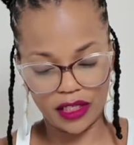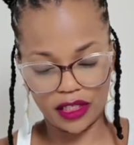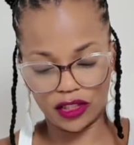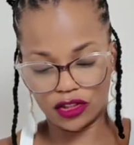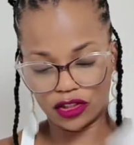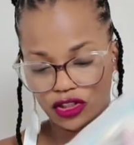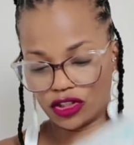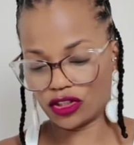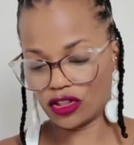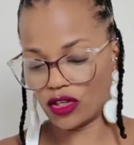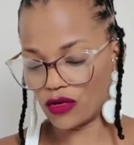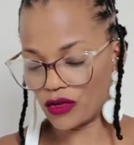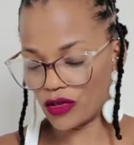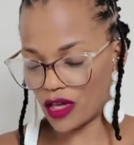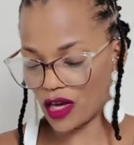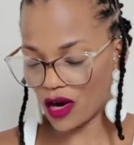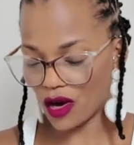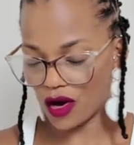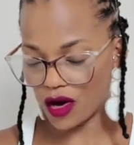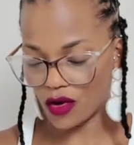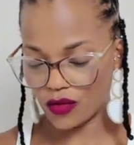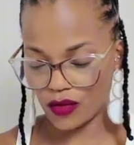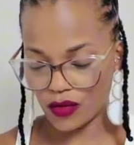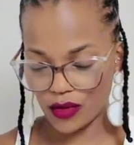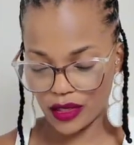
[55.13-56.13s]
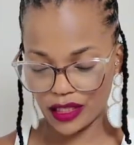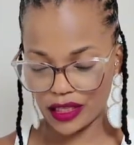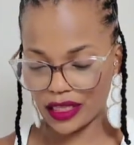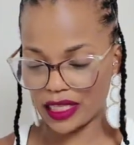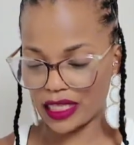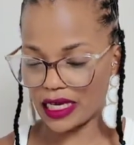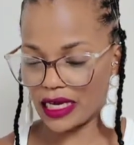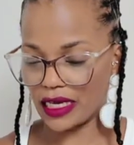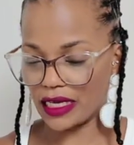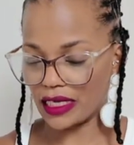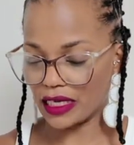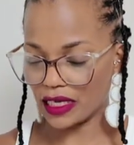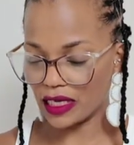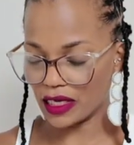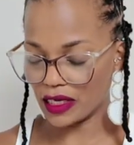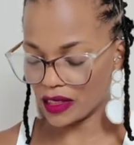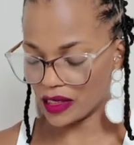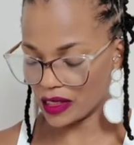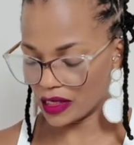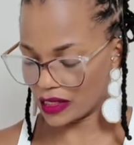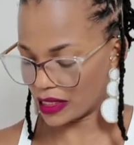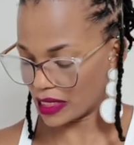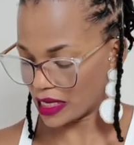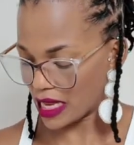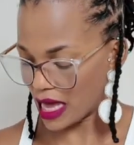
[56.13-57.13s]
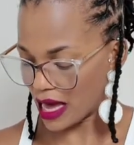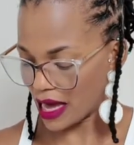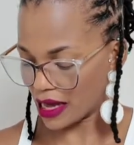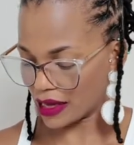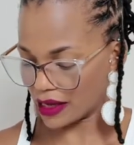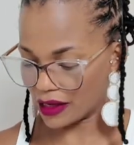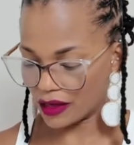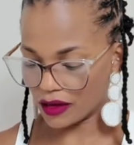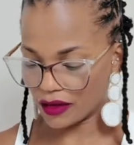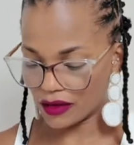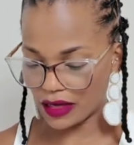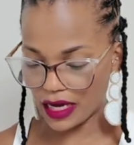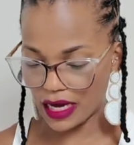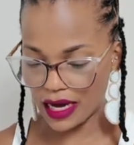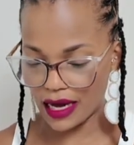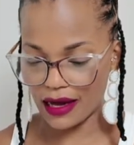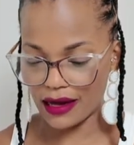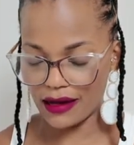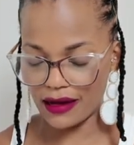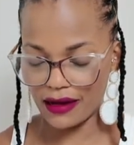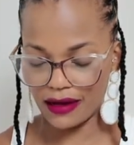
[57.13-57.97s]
to show y'all what they look like, okay?